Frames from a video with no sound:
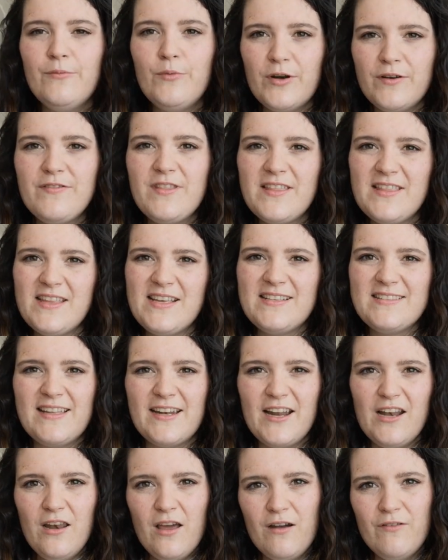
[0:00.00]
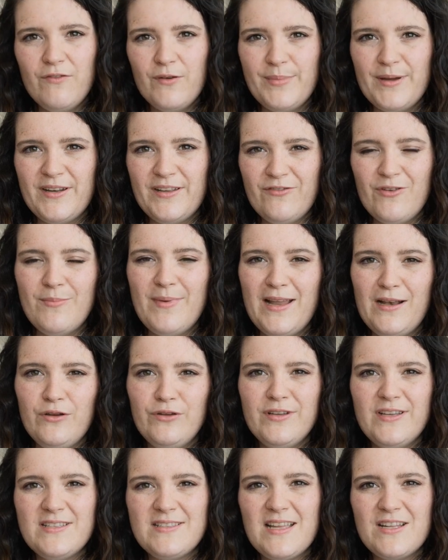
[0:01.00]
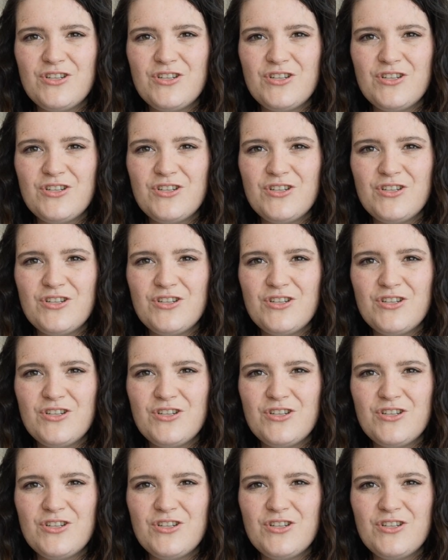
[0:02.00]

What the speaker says: And one of the things that I love about Ifemelu is